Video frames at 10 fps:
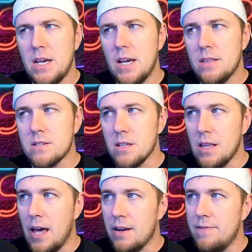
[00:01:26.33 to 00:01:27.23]
There's a
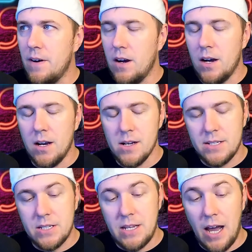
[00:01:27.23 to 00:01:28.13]
lot of uh,
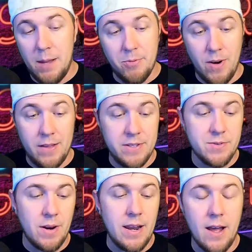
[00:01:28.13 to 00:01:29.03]
hype around
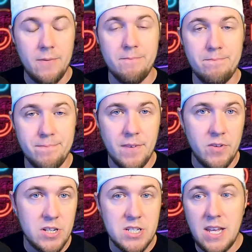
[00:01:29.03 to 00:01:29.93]
this right now. If
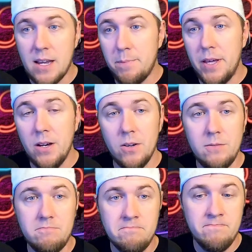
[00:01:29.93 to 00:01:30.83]
you can just take a
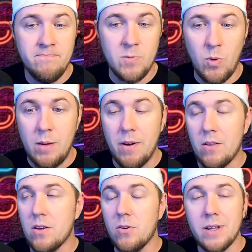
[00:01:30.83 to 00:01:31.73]
pill, way
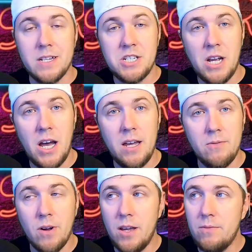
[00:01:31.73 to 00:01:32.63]
better than going to get a
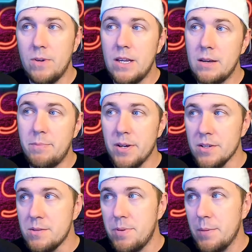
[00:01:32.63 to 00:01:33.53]
shot, right? We can get
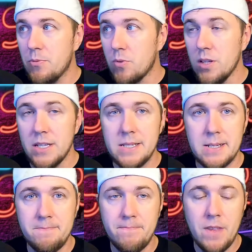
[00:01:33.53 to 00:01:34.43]
pills in people real easy.
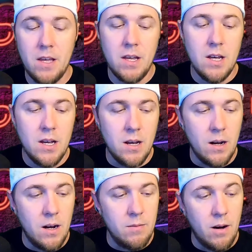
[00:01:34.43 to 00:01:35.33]

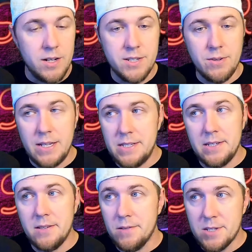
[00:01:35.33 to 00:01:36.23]
Uh, also easy
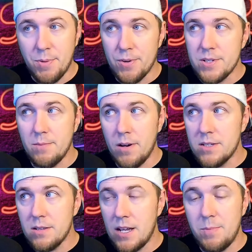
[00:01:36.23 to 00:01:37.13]
to disperse
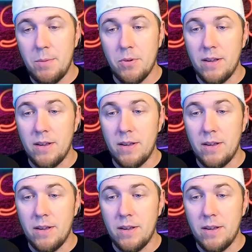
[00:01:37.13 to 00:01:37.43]
amongst a lot of people.